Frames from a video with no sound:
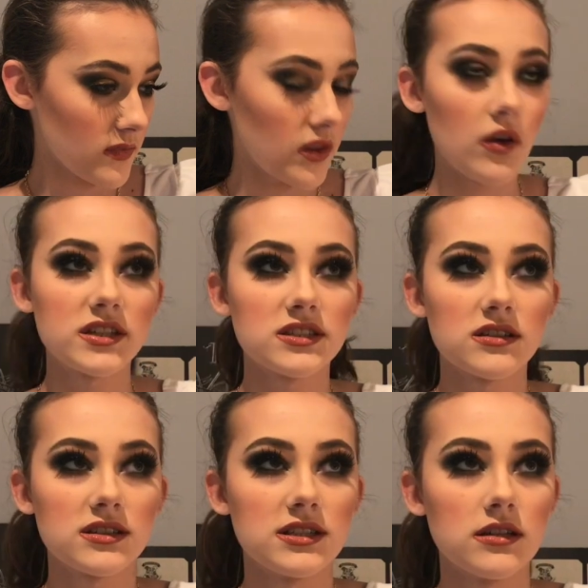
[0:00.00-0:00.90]
No, it's
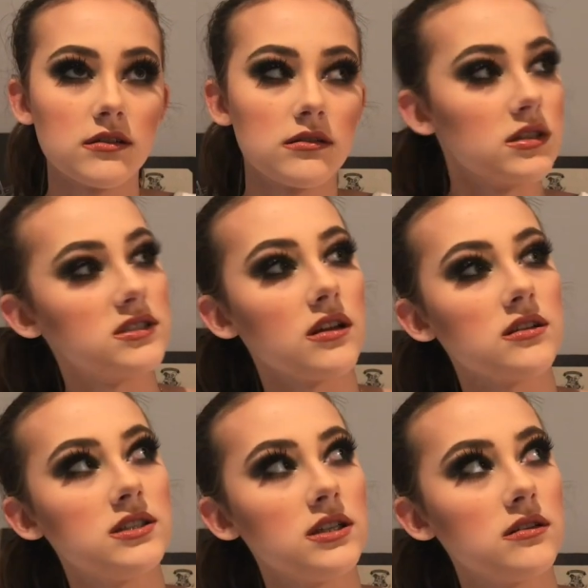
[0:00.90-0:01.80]
not a deer. Is that
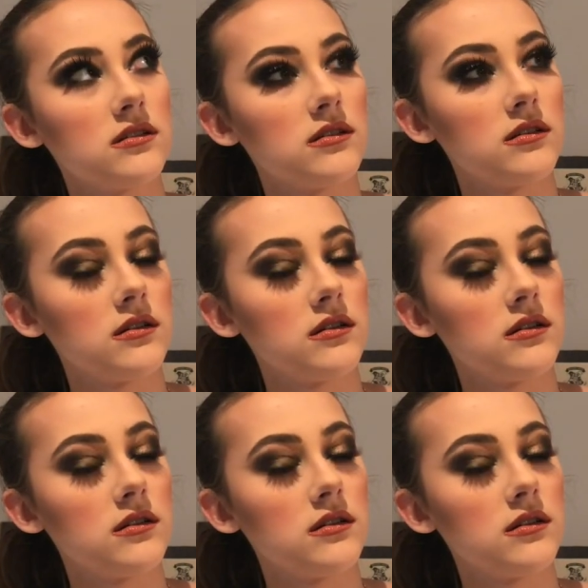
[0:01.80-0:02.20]
a deer?